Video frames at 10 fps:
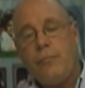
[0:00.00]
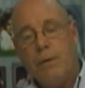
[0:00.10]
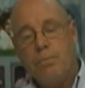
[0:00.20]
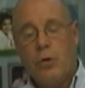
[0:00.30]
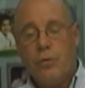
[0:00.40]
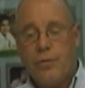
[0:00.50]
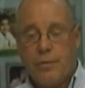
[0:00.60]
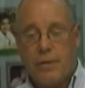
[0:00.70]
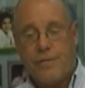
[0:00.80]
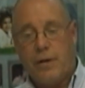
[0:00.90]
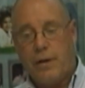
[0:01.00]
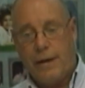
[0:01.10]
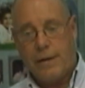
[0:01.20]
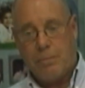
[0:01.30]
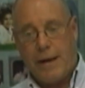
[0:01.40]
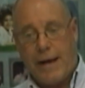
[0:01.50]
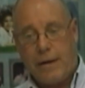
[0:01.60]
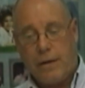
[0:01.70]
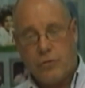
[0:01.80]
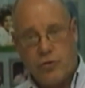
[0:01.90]
Both the front and the
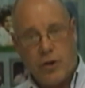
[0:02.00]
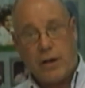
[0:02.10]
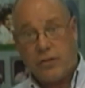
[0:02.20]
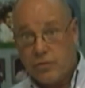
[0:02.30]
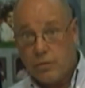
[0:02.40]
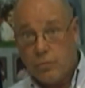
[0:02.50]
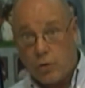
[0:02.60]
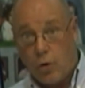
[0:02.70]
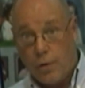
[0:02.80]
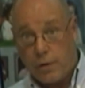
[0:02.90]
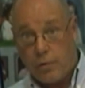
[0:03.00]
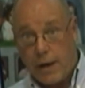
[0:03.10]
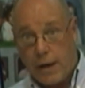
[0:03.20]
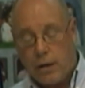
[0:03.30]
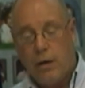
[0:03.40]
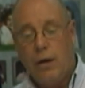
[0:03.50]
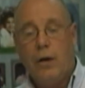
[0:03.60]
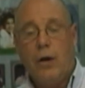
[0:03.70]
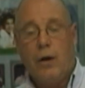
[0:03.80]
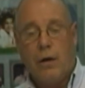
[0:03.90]
back chucks, which hold the crank,
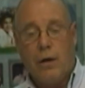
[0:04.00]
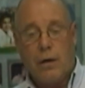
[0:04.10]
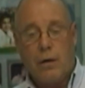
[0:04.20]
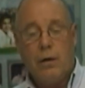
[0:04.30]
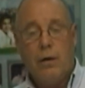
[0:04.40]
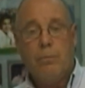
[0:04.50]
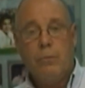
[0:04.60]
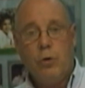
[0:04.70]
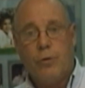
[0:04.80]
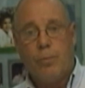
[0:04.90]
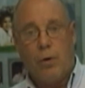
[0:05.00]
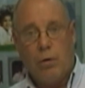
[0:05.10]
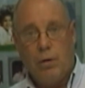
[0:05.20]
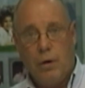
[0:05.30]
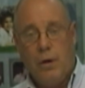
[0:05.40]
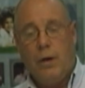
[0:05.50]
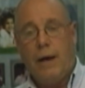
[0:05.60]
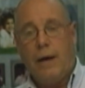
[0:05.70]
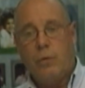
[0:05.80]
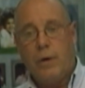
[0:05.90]
are movable.
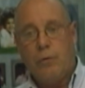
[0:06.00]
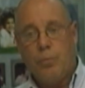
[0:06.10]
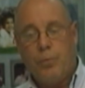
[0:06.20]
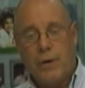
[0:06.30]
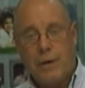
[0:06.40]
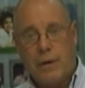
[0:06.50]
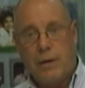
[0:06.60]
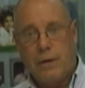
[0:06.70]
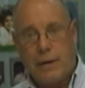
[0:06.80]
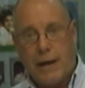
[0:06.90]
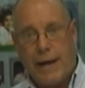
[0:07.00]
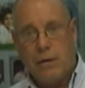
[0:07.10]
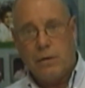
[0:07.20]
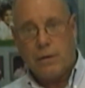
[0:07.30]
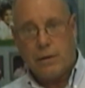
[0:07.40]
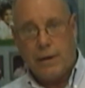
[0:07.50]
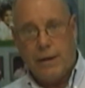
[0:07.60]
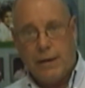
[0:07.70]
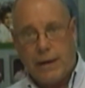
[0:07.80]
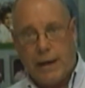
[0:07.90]
And we will put dial
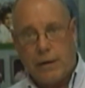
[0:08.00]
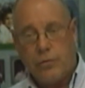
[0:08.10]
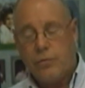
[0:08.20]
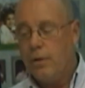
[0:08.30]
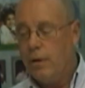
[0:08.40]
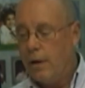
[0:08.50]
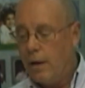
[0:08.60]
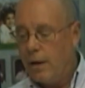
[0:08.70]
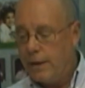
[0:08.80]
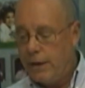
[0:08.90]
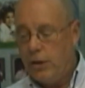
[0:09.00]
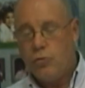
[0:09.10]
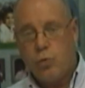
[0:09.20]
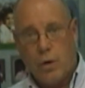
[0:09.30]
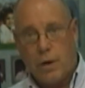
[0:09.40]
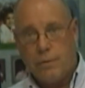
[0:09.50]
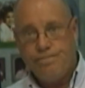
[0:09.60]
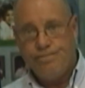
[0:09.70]
indicators on each one,